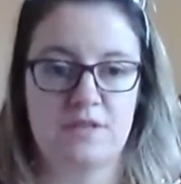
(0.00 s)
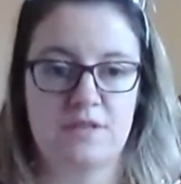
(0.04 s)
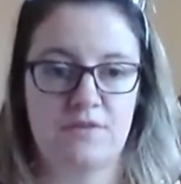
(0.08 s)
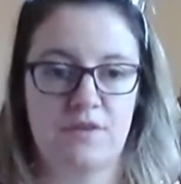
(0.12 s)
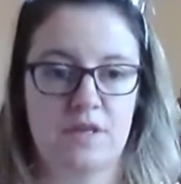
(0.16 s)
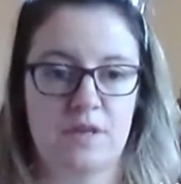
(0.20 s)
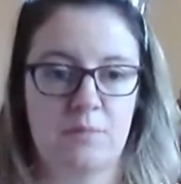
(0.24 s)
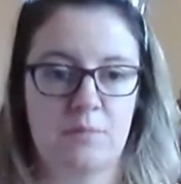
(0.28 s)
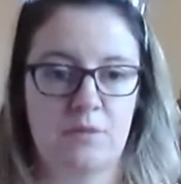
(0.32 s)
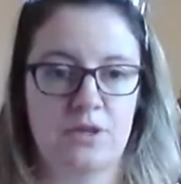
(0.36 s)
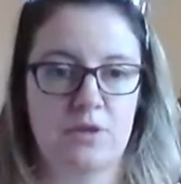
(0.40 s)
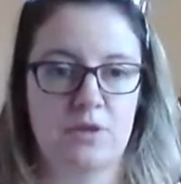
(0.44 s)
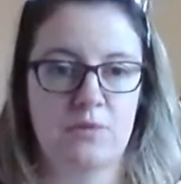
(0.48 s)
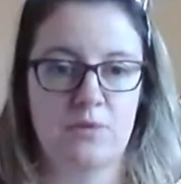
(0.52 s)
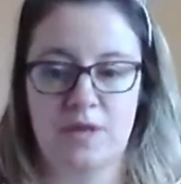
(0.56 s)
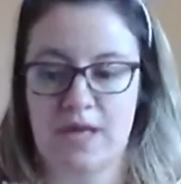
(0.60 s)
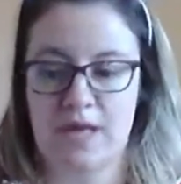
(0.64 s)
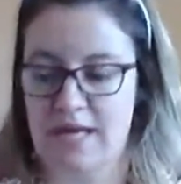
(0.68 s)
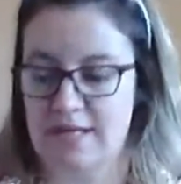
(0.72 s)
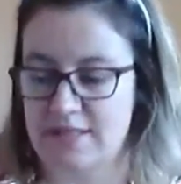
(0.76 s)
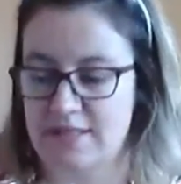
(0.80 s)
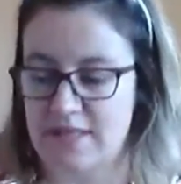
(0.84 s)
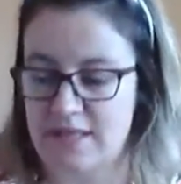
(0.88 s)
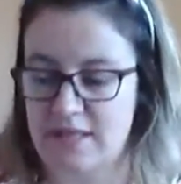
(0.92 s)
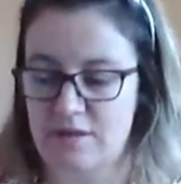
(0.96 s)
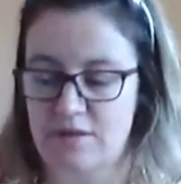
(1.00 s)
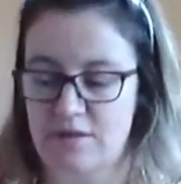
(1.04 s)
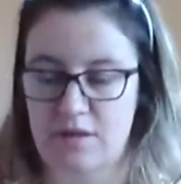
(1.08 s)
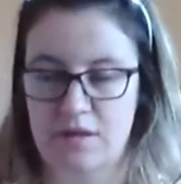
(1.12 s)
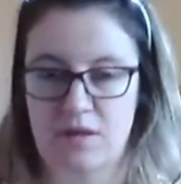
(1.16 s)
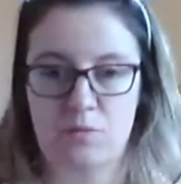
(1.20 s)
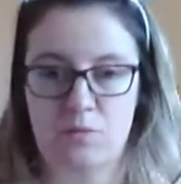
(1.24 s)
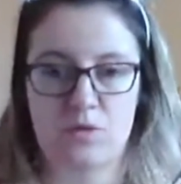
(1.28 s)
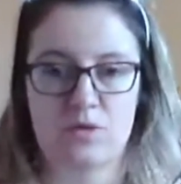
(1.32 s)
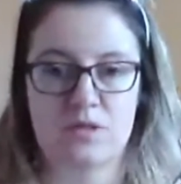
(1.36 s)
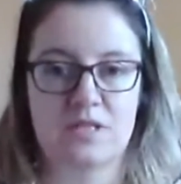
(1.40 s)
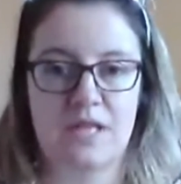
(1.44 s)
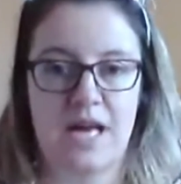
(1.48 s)
If anybody has anything
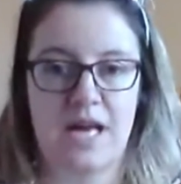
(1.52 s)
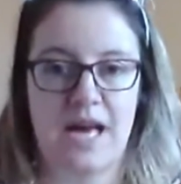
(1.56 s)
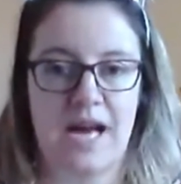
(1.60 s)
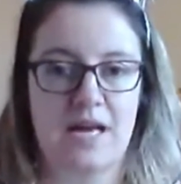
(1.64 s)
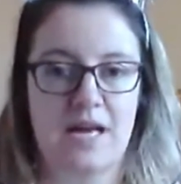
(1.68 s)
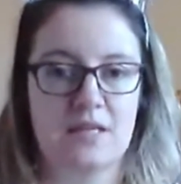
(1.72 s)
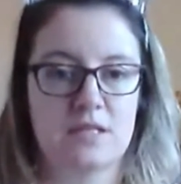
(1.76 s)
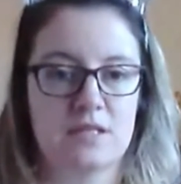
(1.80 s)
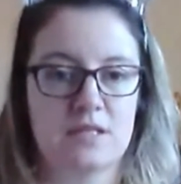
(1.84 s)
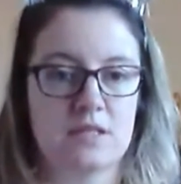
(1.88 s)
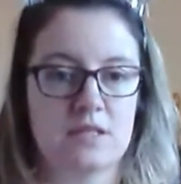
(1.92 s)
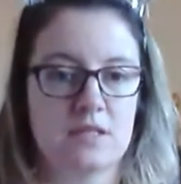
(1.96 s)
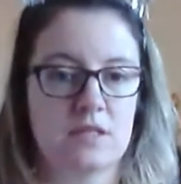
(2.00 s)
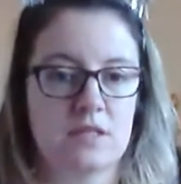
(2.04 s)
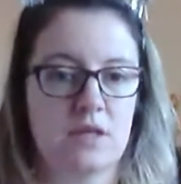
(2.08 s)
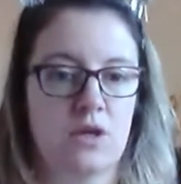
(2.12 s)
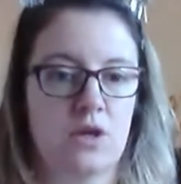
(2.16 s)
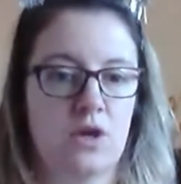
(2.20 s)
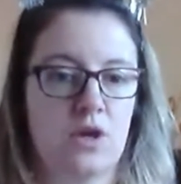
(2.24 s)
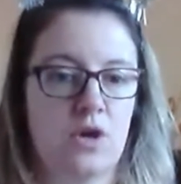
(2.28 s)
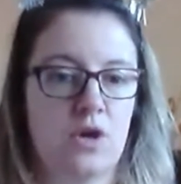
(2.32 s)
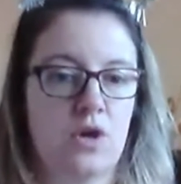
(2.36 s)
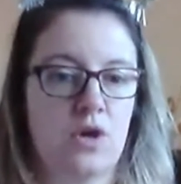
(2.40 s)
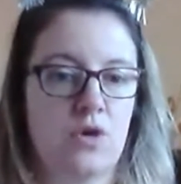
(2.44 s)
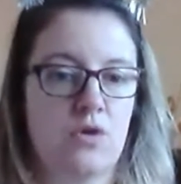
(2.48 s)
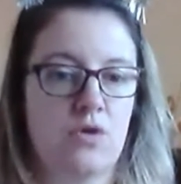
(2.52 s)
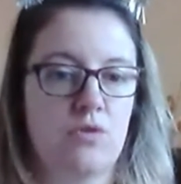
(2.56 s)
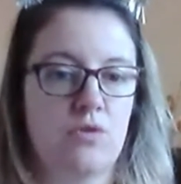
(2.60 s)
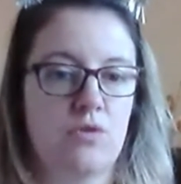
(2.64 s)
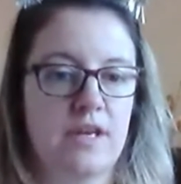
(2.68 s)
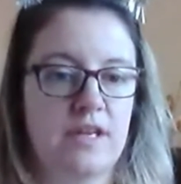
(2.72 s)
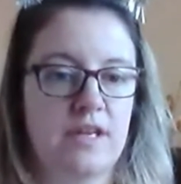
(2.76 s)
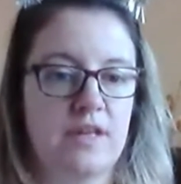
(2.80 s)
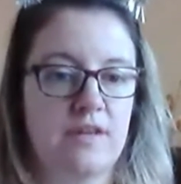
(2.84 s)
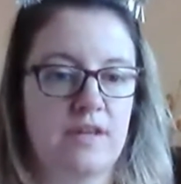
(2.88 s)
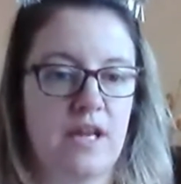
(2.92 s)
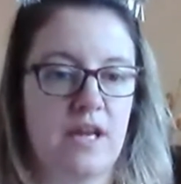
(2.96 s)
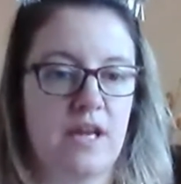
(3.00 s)
they want to ask or
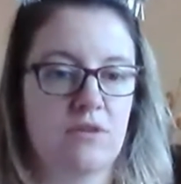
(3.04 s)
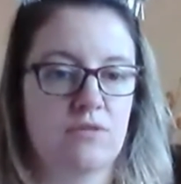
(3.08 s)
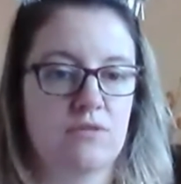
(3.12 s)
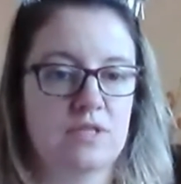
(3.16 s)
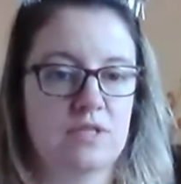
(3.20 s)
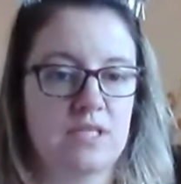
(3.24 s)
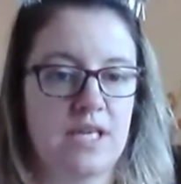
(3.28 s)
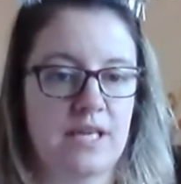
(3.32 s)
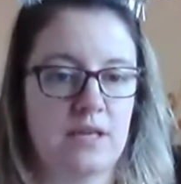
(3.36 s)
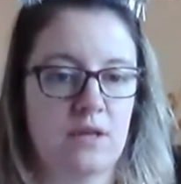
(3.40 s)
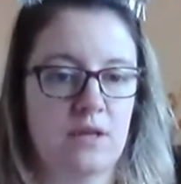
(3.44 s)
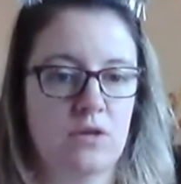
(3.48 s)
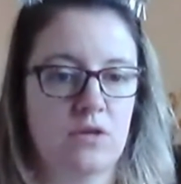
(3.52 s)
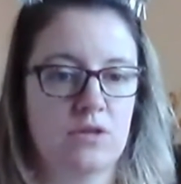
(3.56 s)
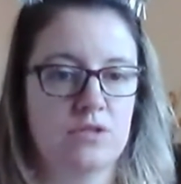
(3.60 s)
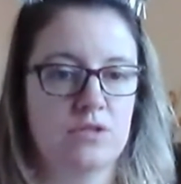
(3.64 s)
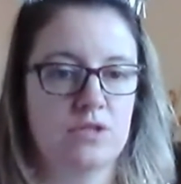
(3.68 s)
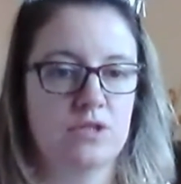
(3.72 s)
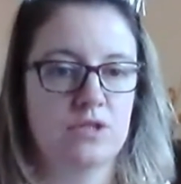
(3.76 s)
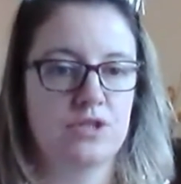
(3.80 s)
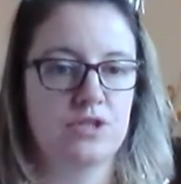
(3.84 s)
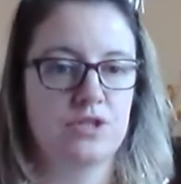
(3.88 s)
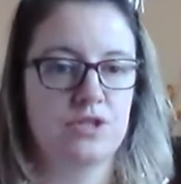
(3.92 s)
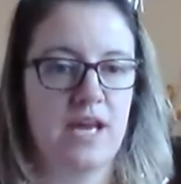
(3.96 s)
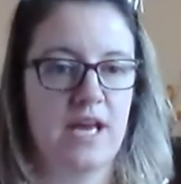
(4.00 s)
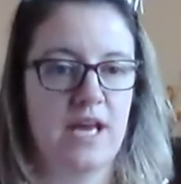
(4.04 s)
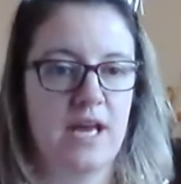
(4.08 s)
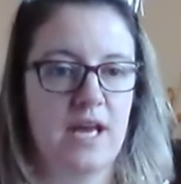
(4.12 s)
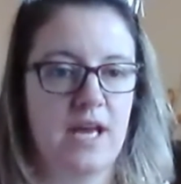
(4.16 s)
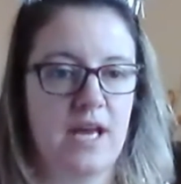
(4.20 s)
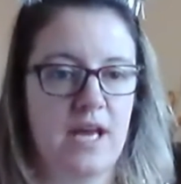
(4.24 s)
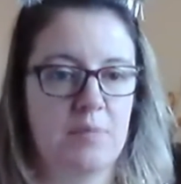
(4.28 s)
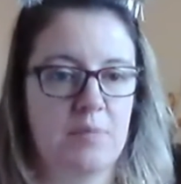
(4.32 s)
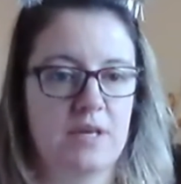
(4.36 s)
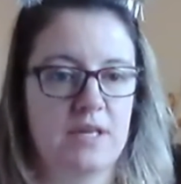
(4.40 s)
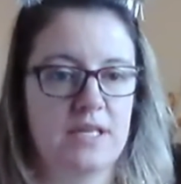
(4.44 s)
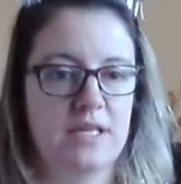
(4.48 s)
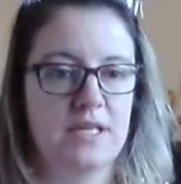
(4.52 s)
anything else they'd like to share,
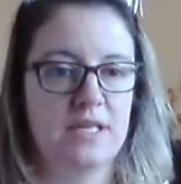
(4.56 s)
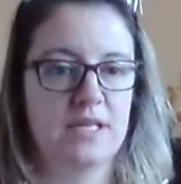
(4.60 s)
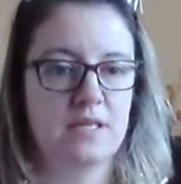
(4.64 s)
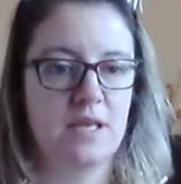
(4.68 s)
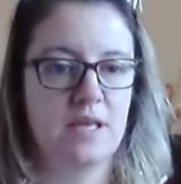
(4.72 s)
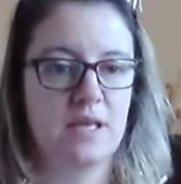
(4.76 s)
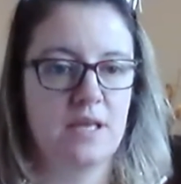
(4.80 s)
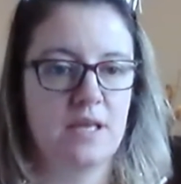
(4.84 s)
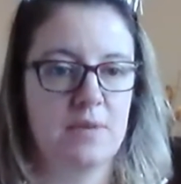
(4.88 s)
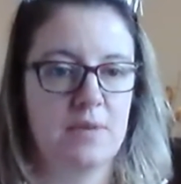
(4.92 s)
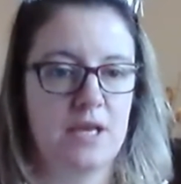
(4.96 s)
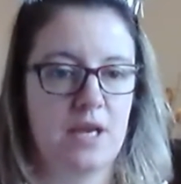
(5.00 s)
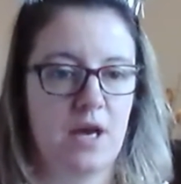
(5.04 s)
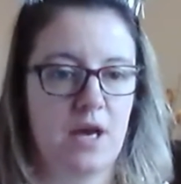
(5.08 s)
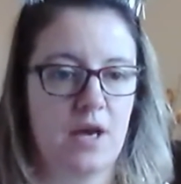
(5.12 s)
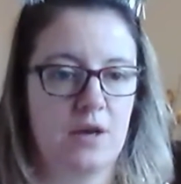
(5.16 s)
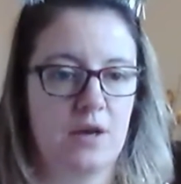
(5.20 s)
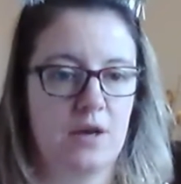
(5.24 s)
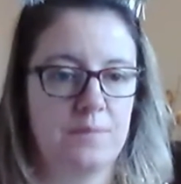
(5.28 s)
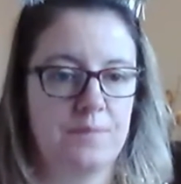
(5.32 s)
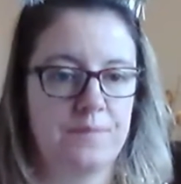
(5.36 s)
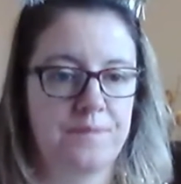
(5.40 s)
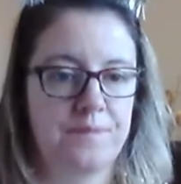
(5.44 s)
please let me know.